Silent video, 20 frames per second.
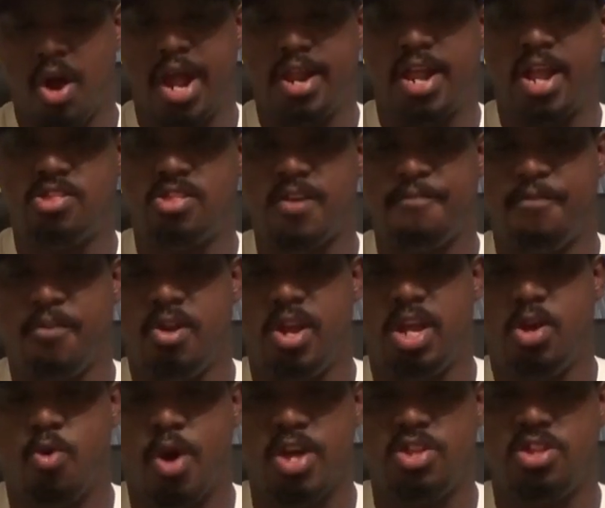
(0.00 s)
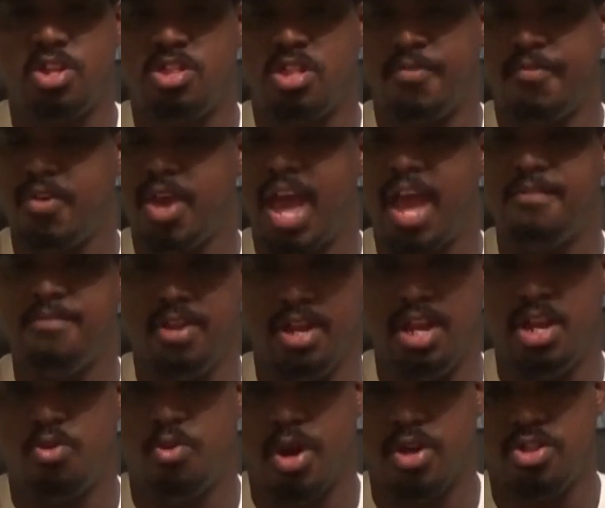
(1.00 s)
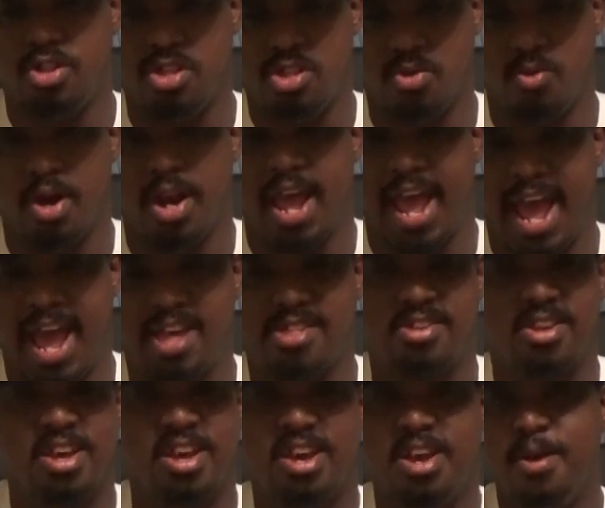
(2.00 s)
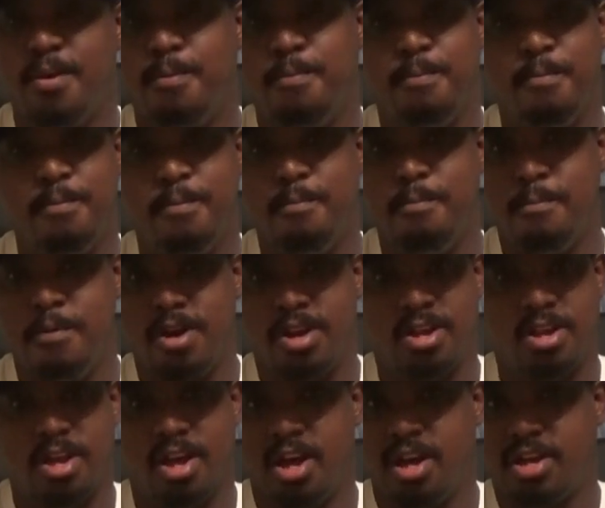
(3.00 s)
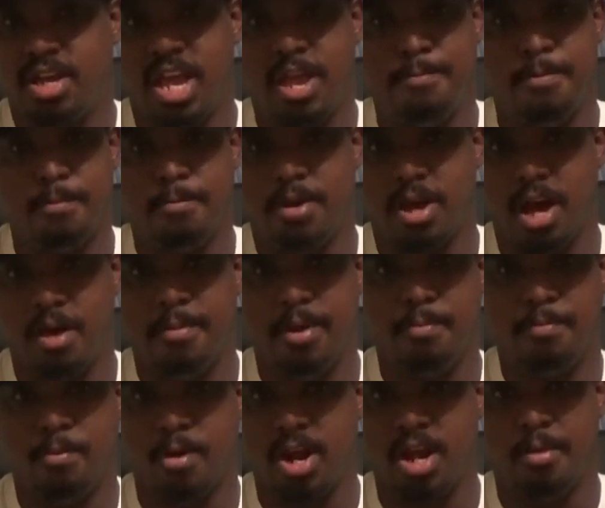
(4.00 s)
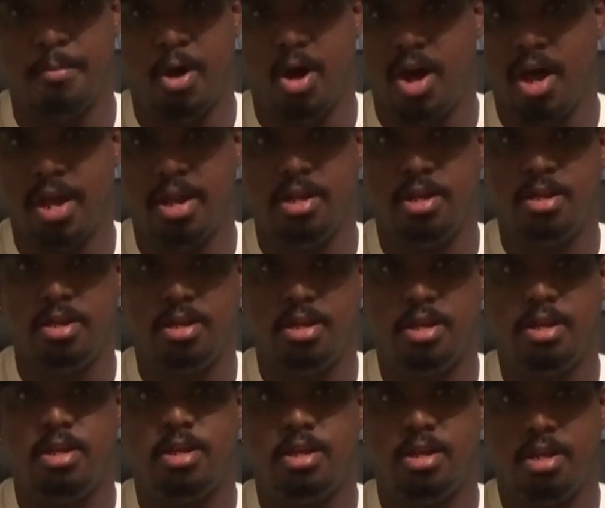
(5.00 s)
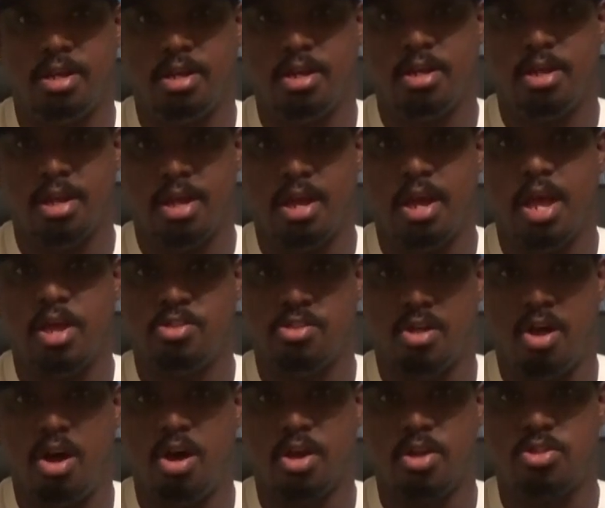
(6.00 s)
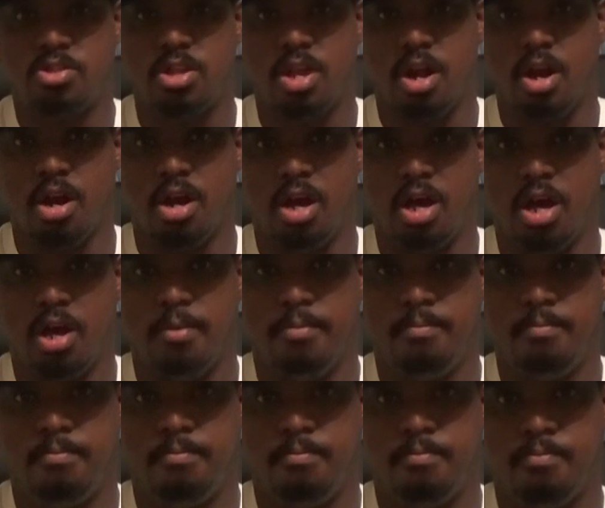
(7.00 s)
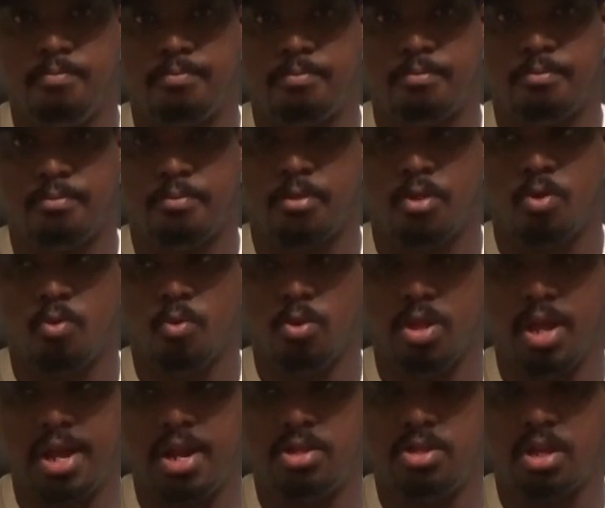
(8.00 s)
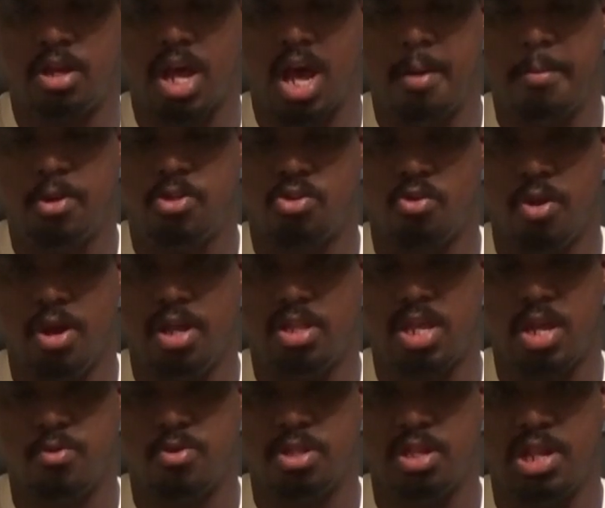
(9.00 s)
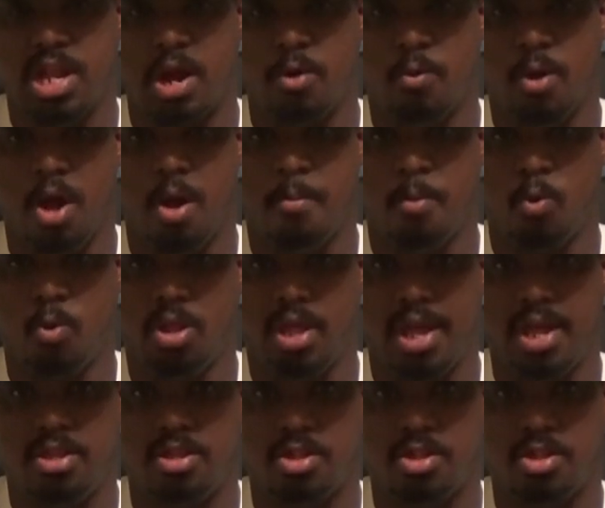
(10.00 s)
right, that's it for any questions. If you have any questions you want to ask, keep them coming. Bring them on. As long as they're related to comics or anything within that realm or related